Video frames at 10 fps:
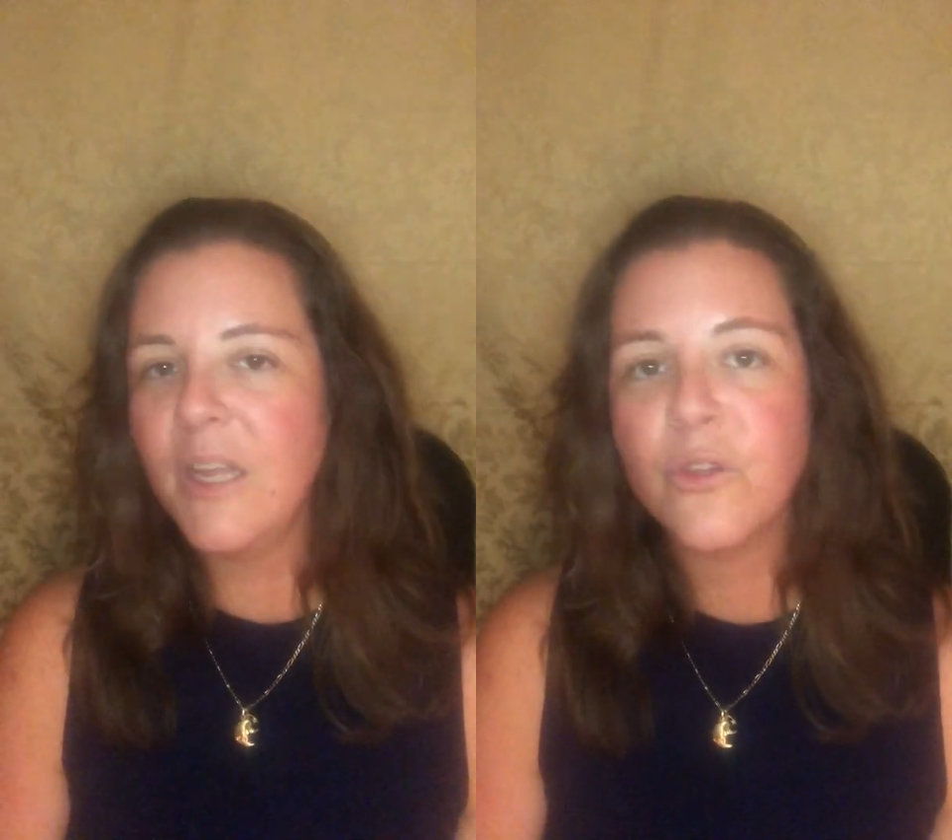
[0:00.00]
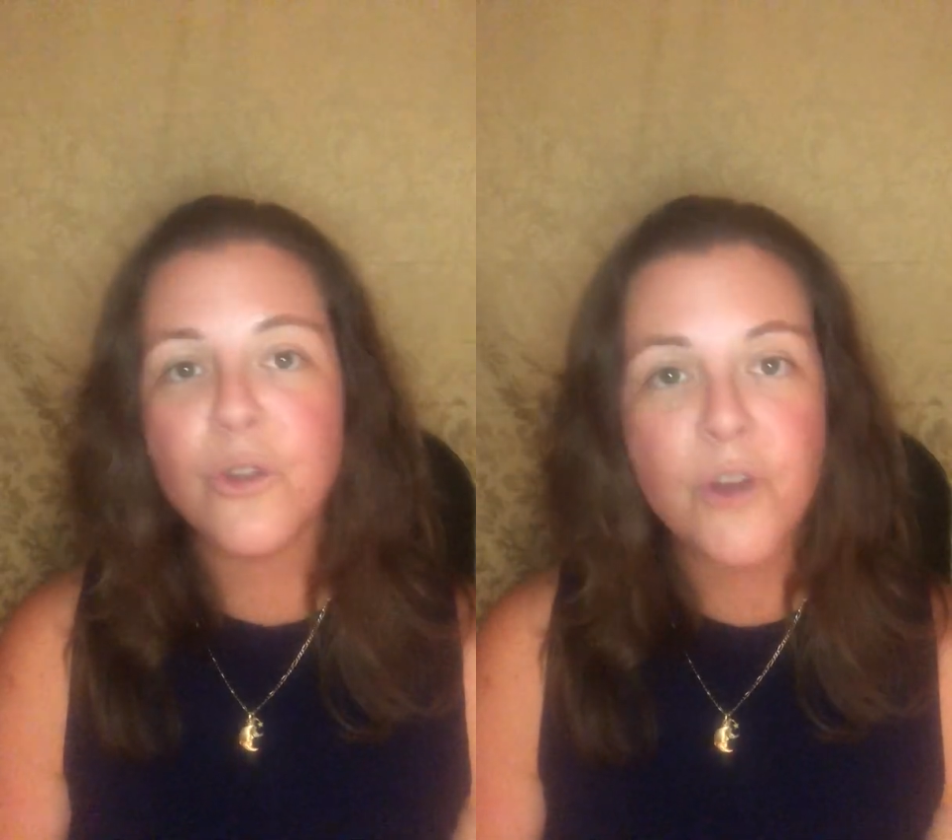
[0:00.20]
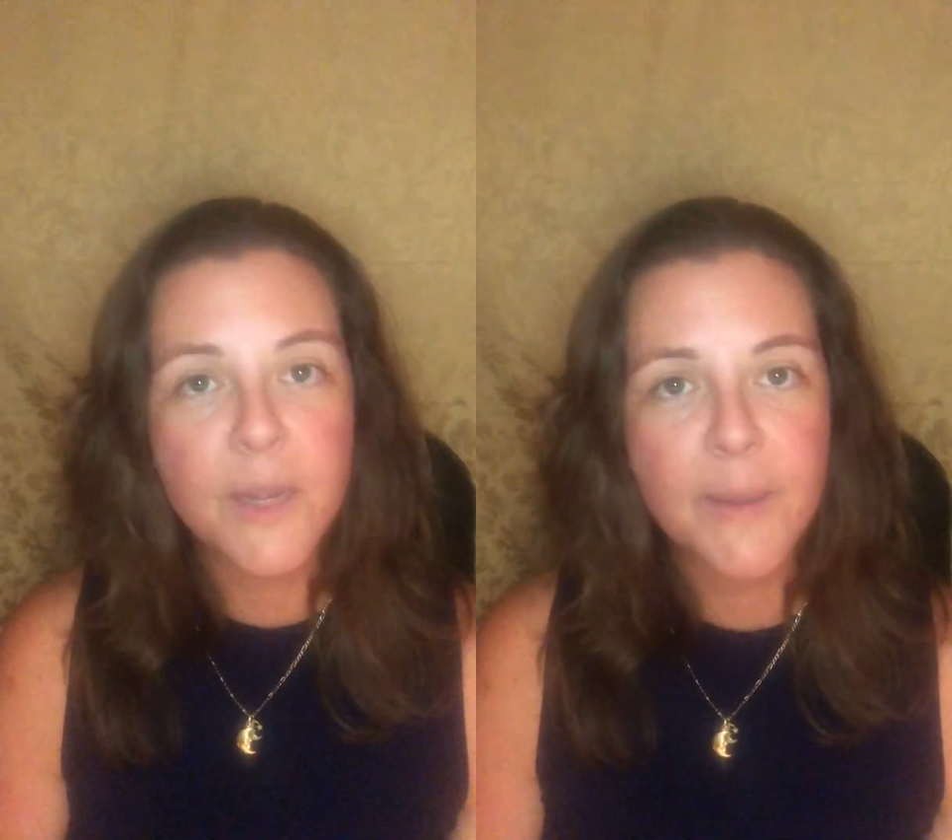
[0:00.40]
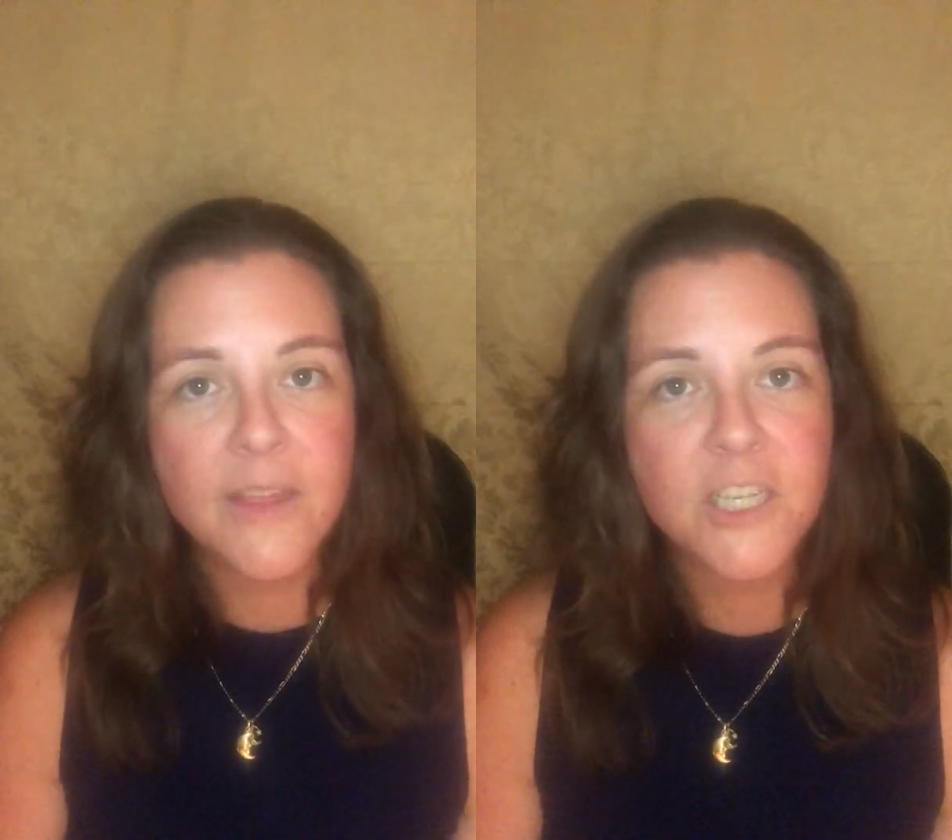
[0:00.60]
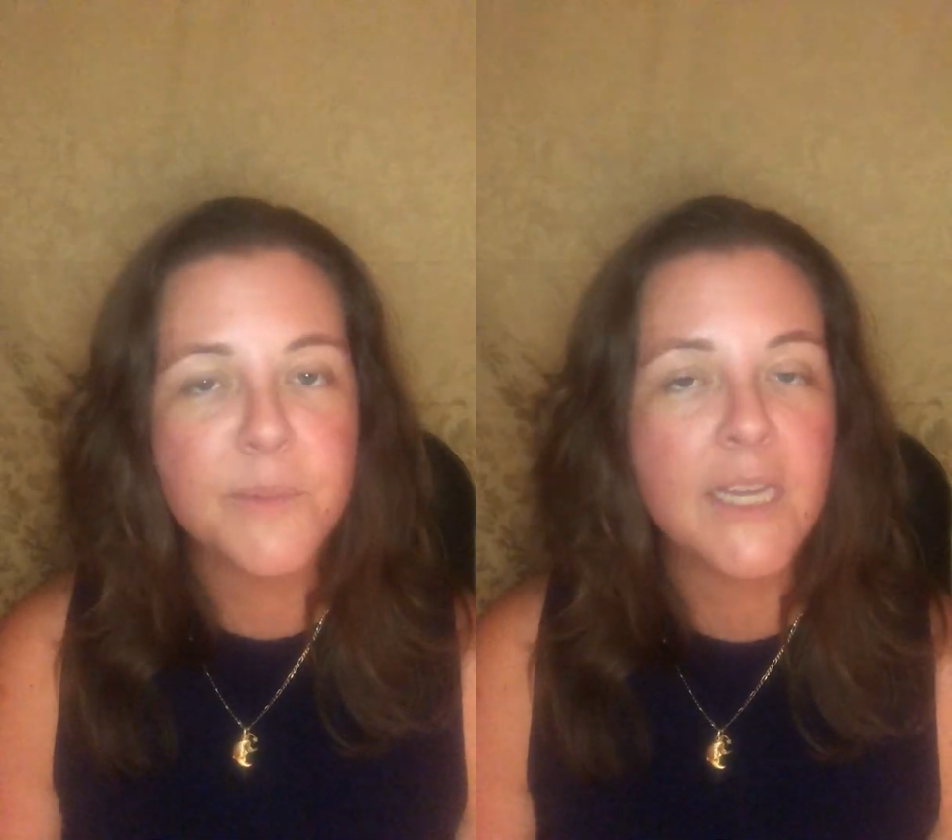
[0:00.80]
So direct
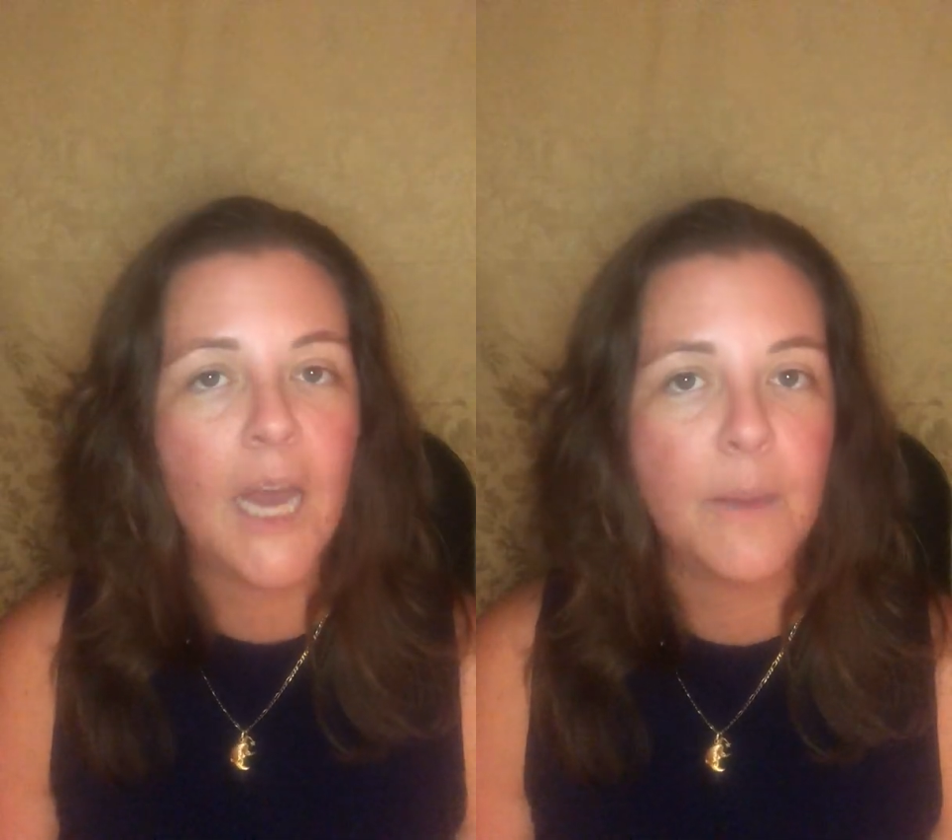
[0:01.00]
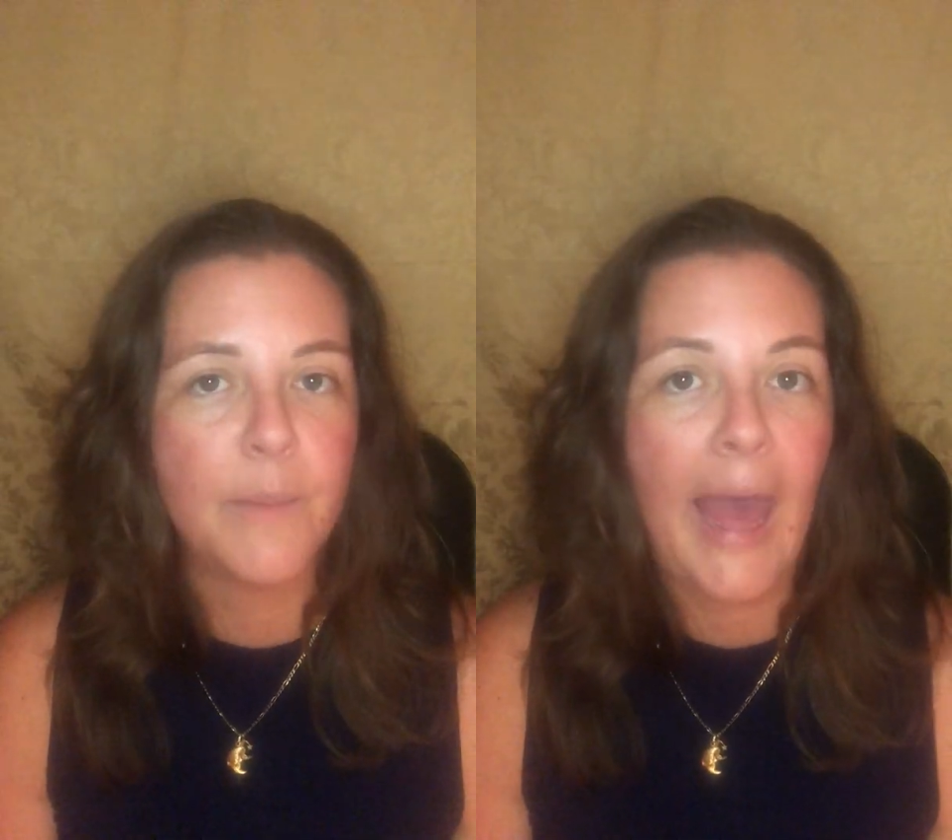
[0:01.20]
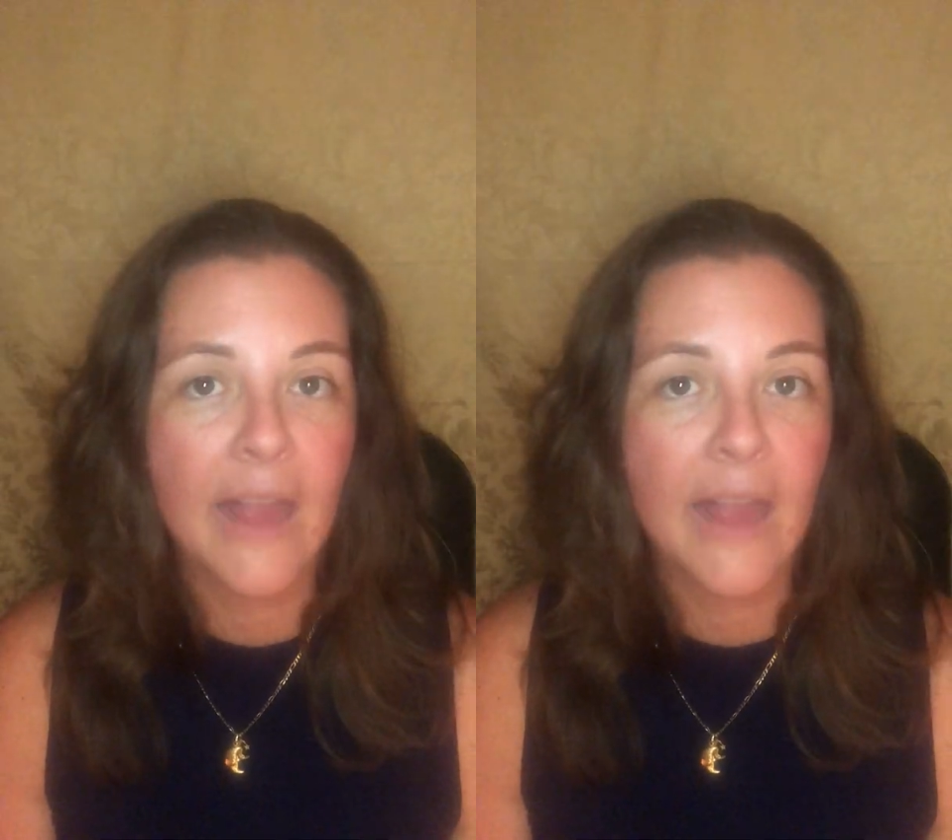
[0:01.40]
message me. I'm